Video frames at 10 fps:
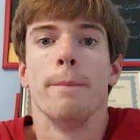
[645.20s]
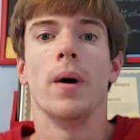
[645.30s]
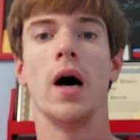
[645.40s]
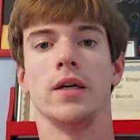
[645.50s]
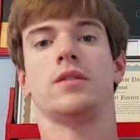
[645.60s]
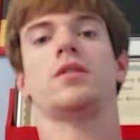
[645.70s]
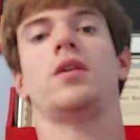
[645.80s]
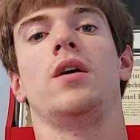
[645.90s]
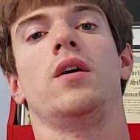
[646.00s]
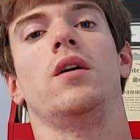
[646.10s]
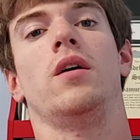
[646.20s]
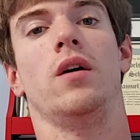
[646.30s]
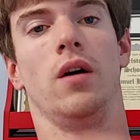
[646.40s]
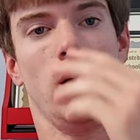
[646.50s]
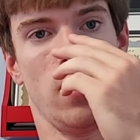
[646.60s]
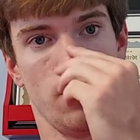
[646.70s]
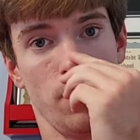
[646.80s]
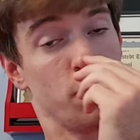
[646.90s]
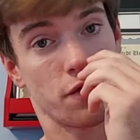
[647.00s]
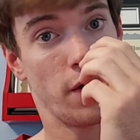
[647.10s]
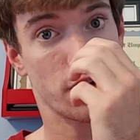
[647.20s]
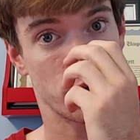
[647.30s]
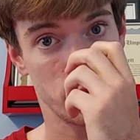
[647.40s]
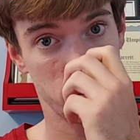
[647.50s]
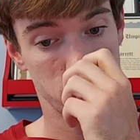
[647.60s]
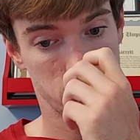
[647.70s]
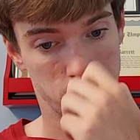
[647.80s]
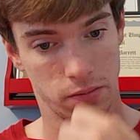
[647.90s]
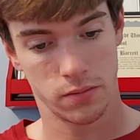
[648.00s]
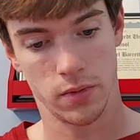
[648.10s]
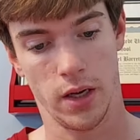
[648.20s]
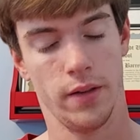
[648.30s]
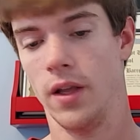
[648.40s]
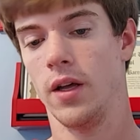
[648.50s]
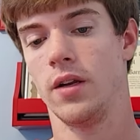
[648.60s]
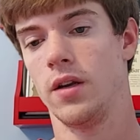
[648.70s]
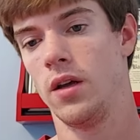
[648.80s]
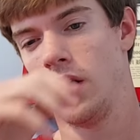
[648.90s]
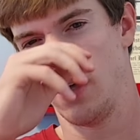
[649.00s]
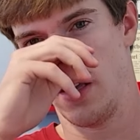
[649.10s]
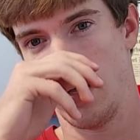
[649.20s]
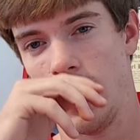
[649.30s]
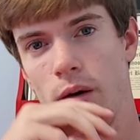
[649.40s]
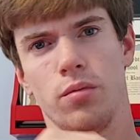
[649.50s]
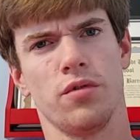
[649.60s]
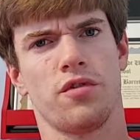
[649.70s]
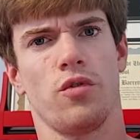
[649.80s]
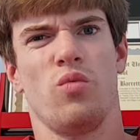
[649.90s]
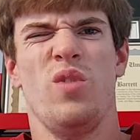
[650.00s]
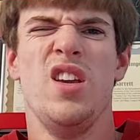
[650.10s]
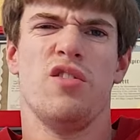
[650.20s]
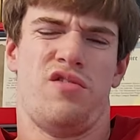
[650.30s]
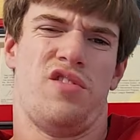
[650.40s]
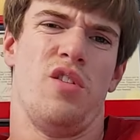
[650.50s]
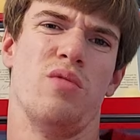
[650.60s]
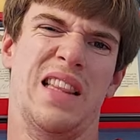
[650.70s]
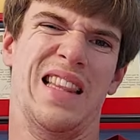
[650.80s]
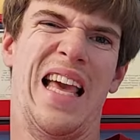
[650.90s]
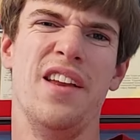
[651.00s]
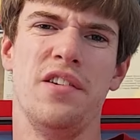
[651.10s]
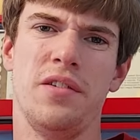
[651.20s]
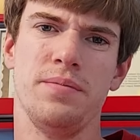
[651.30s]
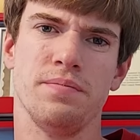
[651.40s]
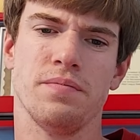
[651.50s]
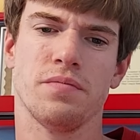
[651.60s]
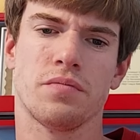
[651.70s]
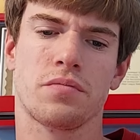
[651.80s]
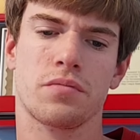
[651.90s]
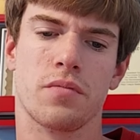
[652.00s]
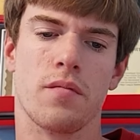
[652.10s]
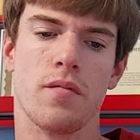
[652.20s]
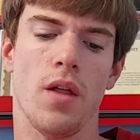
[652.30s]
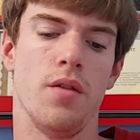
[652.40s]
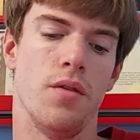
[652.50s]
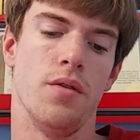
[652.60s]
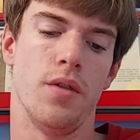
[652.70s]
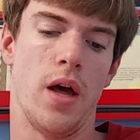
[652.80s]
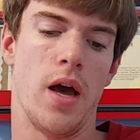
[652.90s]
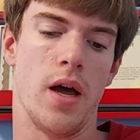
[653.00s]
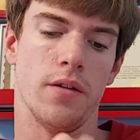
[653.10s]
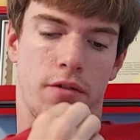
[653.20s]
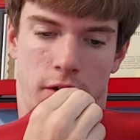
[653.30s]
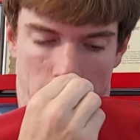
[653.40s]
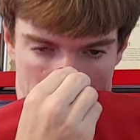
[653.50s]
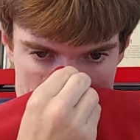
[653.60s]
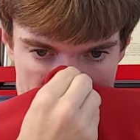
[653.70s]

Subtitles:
But it was very cool. And then it was a week or so later that